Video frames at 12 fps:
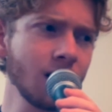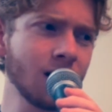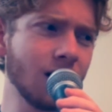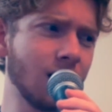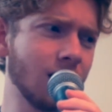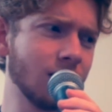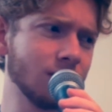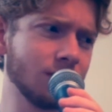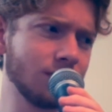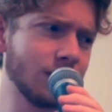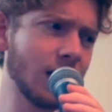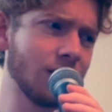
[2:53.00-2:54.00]

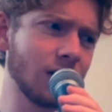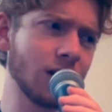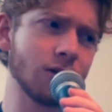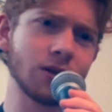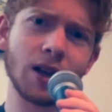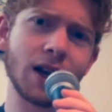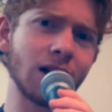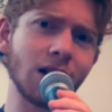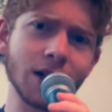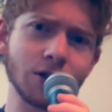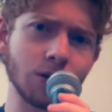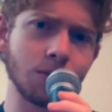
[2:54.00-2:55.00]
even goes like
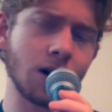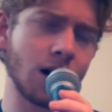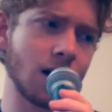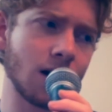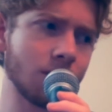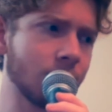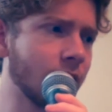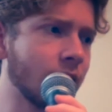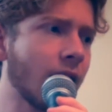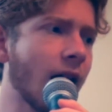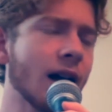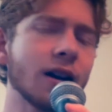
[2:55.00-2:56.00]
electro pop, it
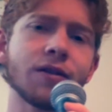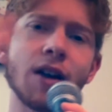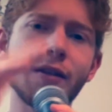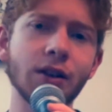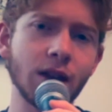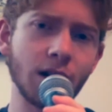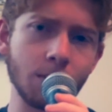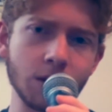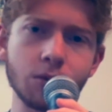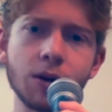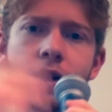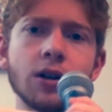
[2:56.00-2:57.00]
kind of everything in
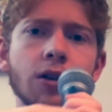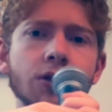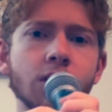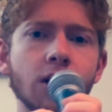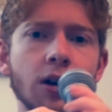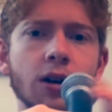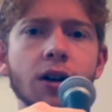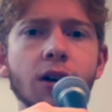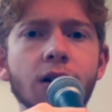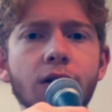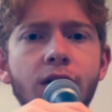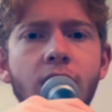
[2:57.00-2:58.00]
between,
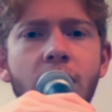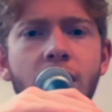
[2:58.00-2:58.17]
alternative.